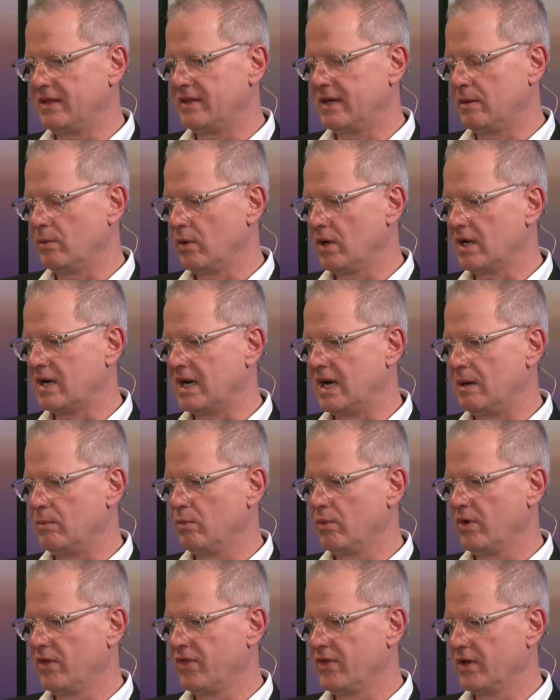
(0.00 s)
that they will
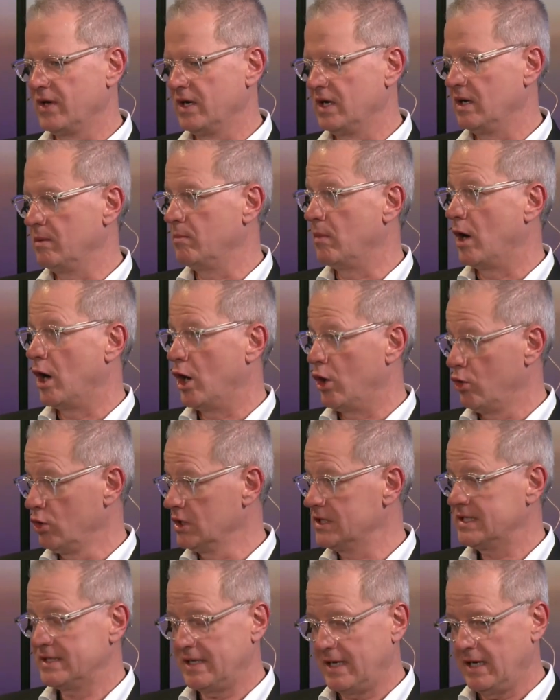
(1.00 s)
come with a
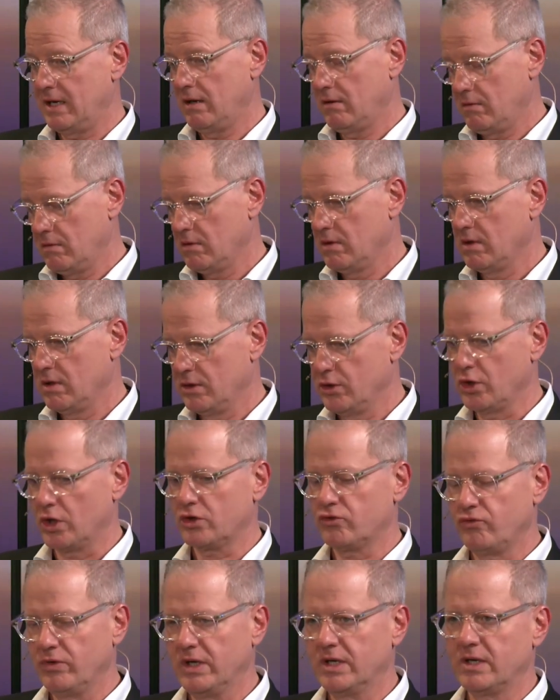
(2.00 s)
wholesale,
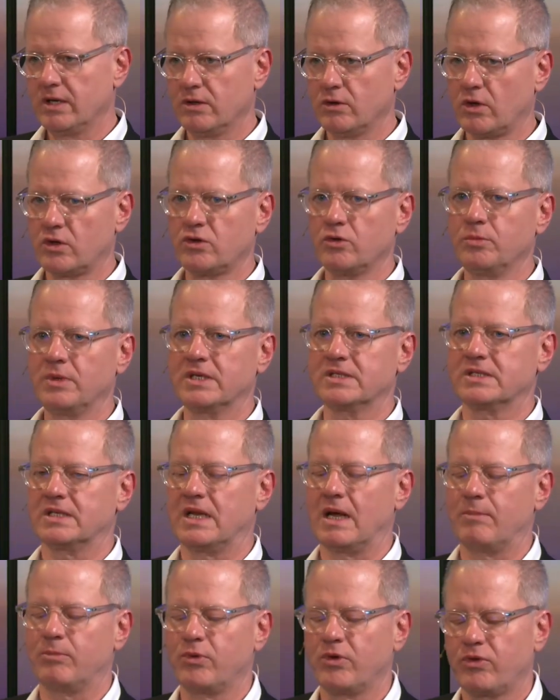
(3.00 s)
not to mix
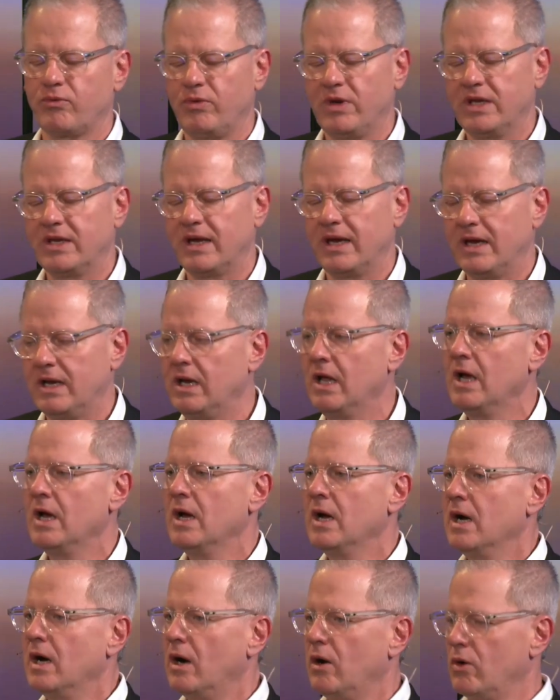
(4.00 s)
it up with retail,
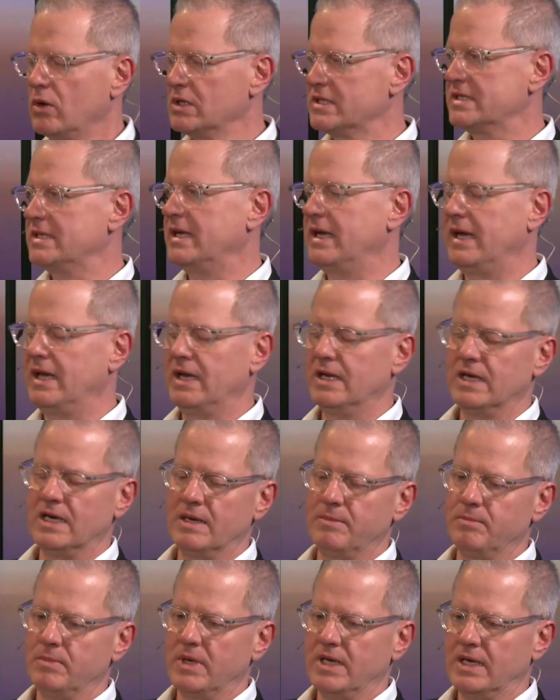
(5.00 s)

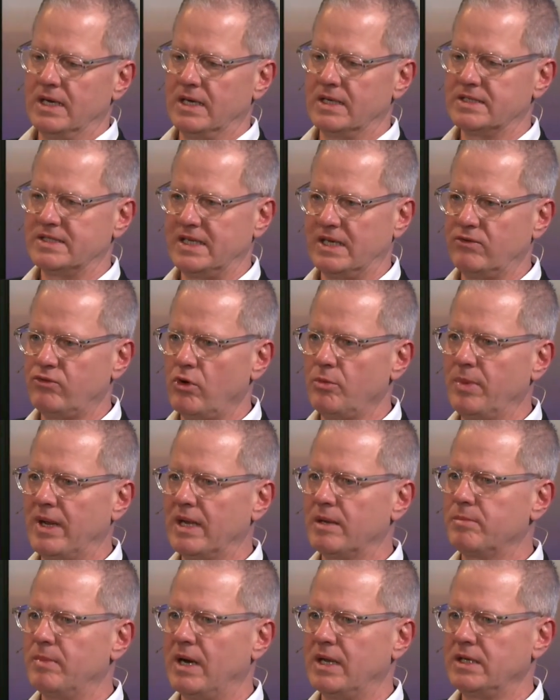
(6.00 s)
wholesale central
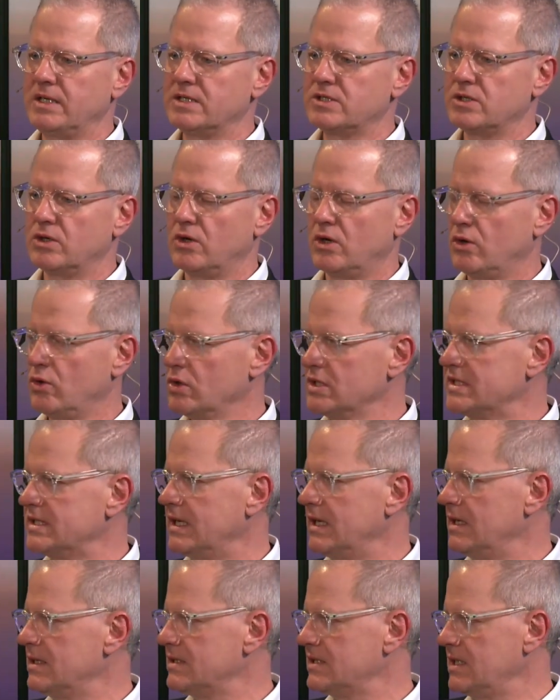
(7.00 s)
bank money, so
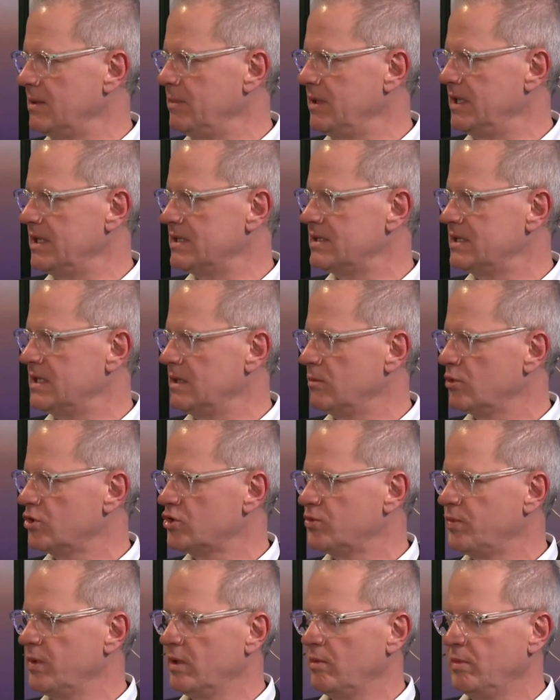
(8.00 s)
wholesale CBDC,
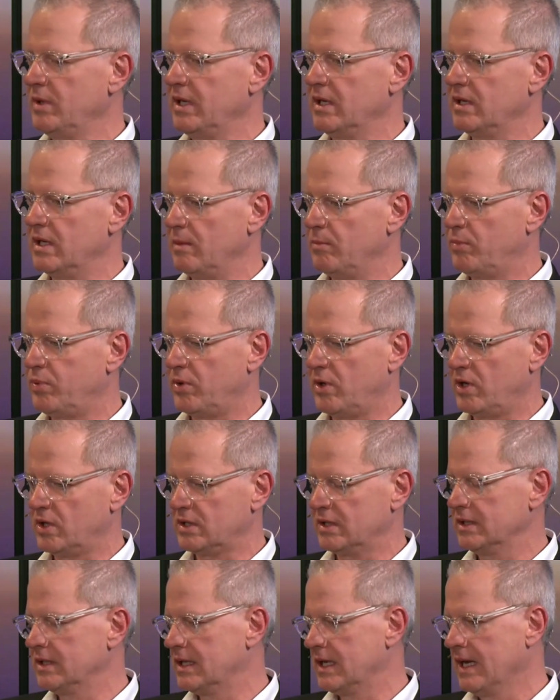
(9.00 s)
which will be an
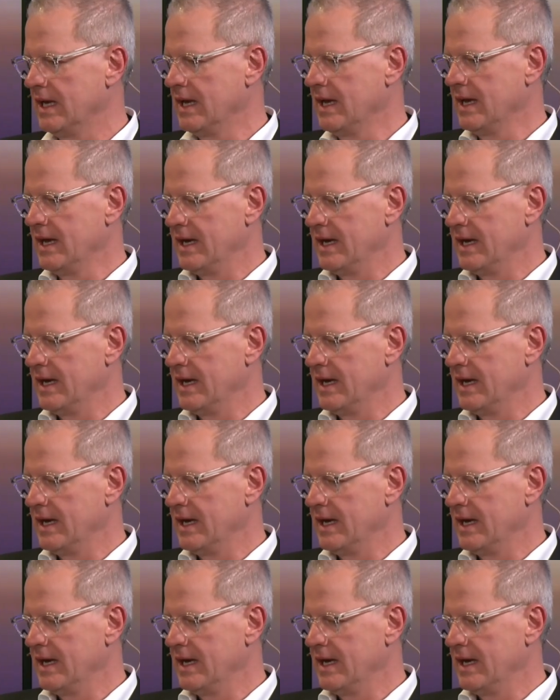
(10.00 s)
important